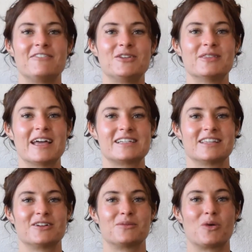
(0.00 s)
you'd like
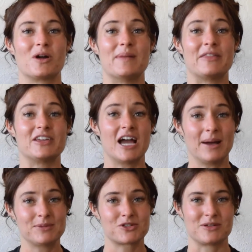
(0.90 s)
to learn more about the
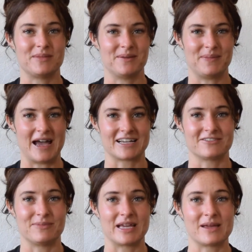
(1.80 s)
upstream impact
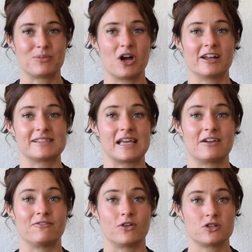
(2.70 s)
of making products out
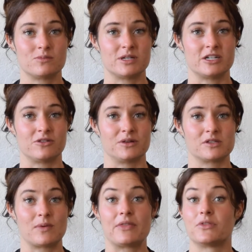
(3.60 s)
of virgin
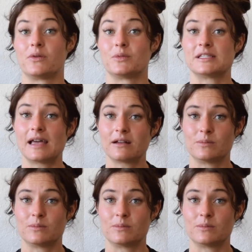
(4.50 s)
materials rather than recycled